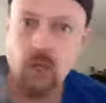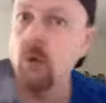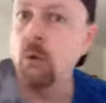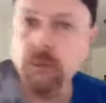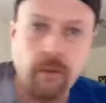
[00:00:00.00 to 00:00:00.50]

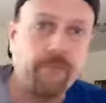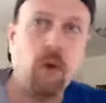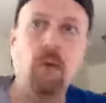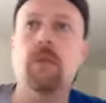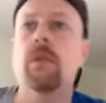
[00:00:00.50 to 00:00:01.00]
What's up,
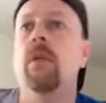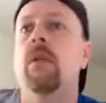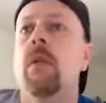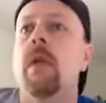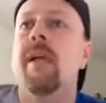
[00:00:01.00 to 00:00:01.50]
folks?
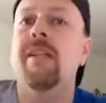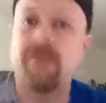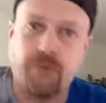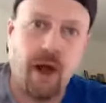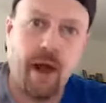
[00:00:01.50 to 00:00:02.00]
It is
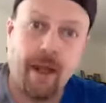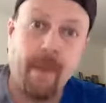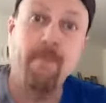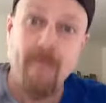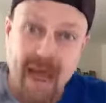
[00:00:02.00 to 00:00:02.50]
Friday,
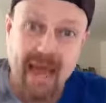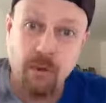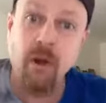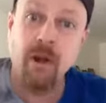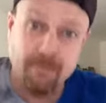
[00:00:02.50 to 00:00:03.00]
May.
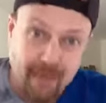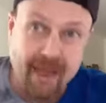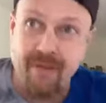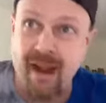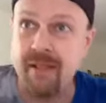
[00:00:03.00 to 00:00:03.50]
We're into May
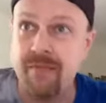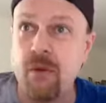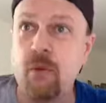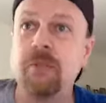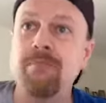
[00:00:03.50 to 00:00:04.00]
finally,
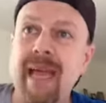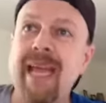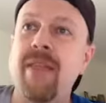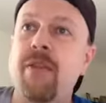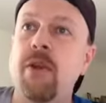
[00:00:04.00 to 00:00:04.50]
folks.
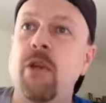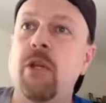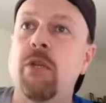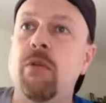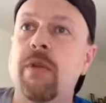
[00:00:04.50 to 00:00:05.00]
May
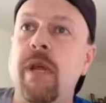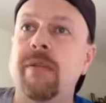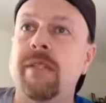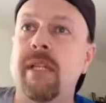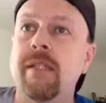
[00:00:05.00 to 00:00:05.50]
3rd,
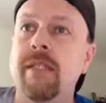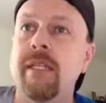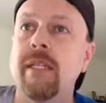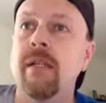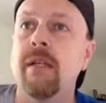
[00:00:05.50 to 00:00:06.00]

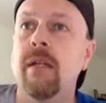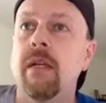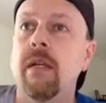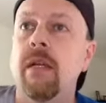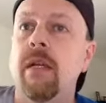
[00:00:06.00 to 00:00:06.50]
2019.
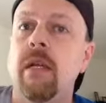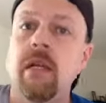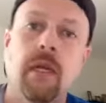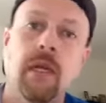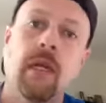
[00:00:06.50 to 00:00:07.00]

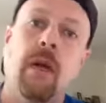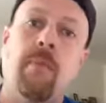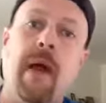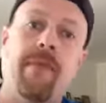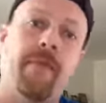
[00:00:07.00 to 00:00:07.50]
I'm
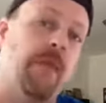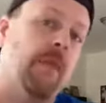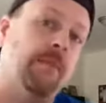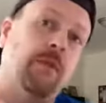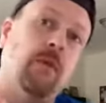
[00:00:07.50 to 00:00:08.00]
back for another
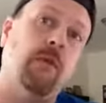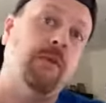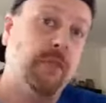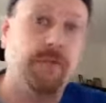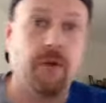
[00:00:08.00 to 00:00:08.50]
episode of
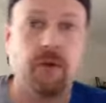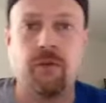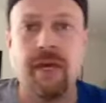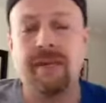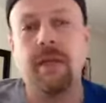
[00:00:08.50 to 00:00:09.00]
G-Funk's
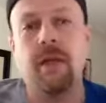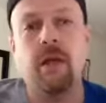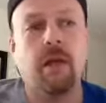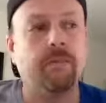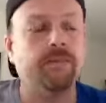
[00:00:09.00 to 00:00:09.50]
Rant.
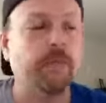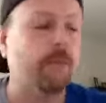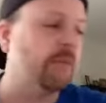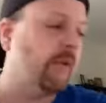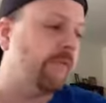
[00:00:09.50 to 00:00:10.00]
A couple
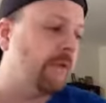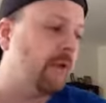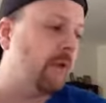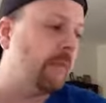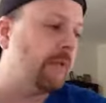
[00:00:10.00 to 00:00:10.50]
stuff I want to
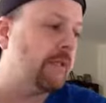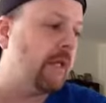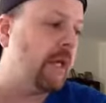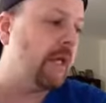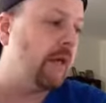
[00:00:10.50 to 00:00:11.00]
talk about
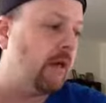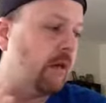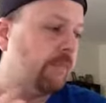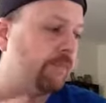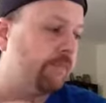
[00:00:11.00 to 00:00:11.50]
today.
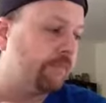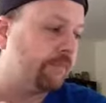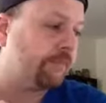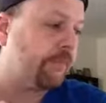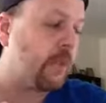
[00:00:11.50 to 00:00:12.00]

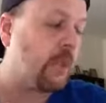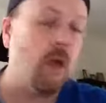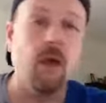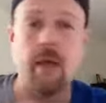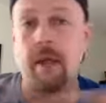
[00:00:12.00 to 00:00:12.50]

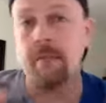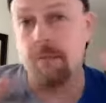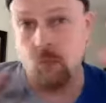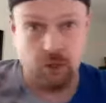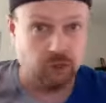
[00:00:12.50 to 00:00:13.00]
Okay,
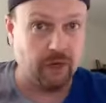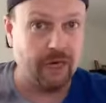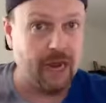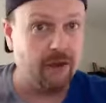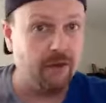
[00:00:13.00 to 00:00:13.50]
warnings right
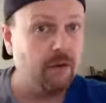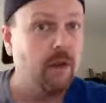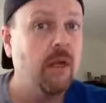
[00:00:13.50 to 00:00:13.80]
now.